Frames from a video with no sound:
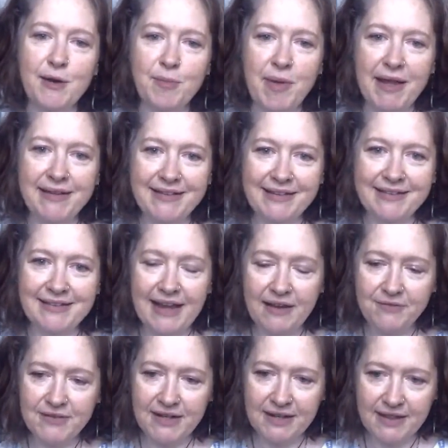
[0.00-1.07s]
basic
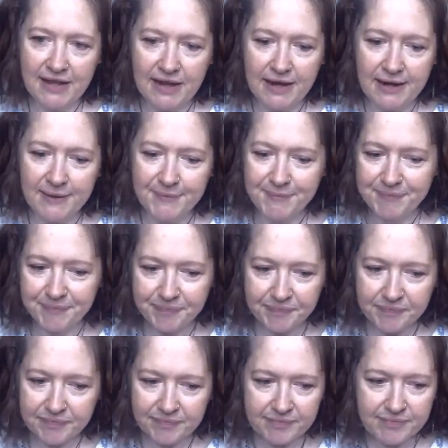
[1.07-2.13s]
safety thing
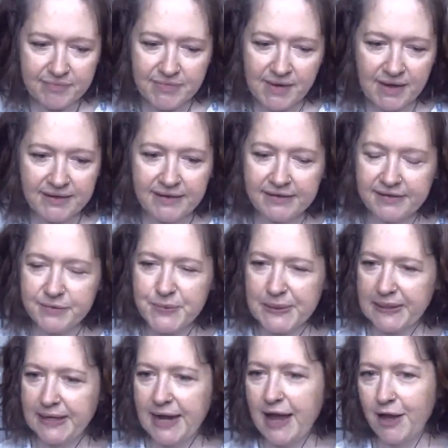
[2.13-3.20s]
doesn't
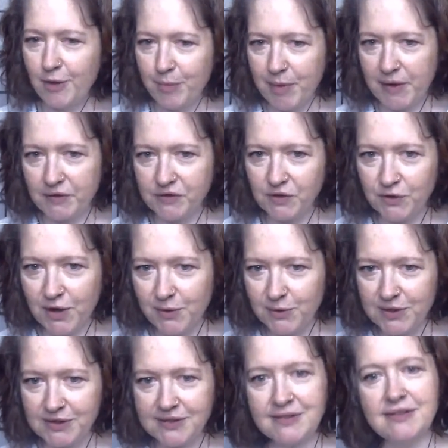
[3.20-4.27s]
really help us grow
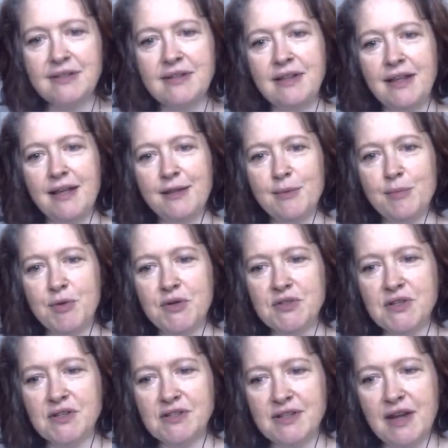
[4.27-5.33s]
to just see the other
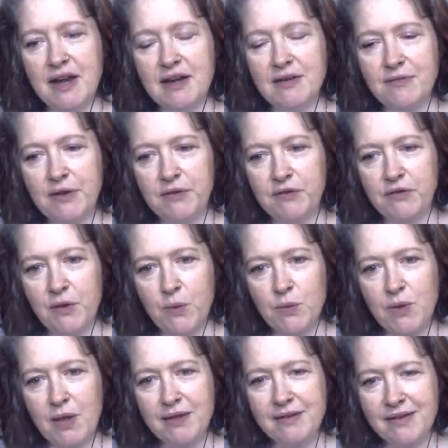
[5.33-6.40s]
person's side of it. So
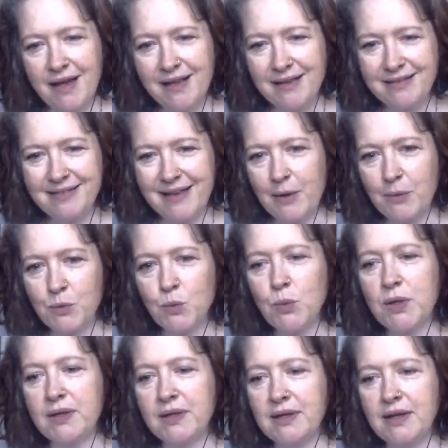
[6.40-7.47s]
that does sound
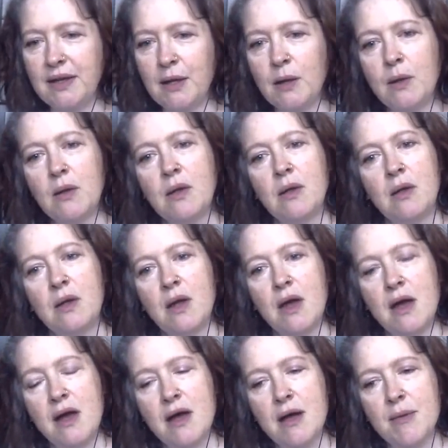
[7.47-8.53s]
really,
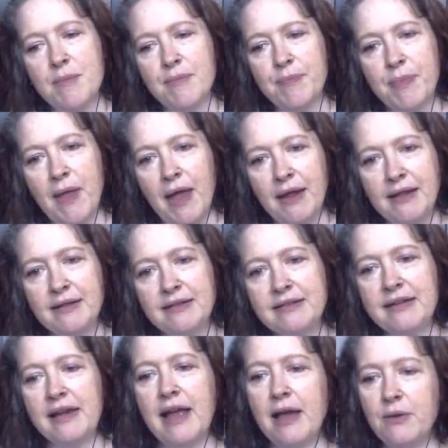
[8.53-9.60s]
I can
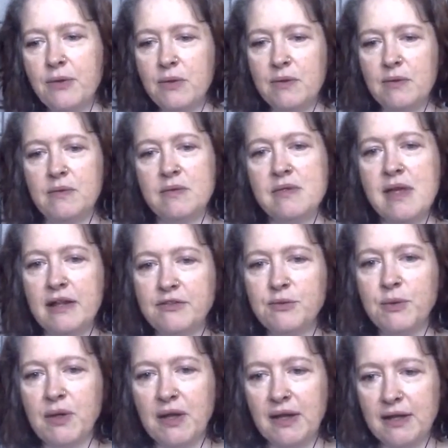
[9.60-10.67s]
see how that's
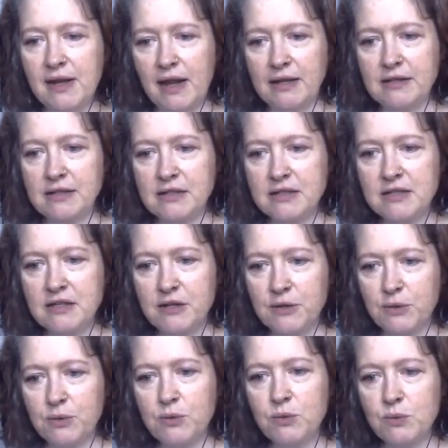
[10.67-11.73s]
really connected
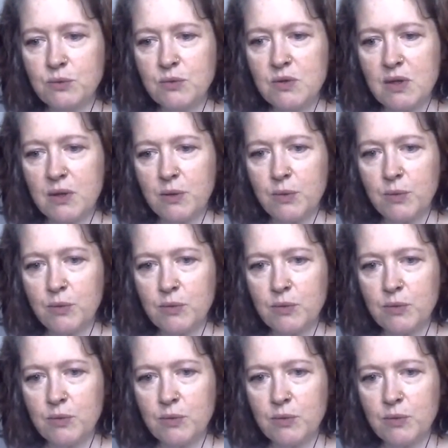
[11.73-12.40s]
to the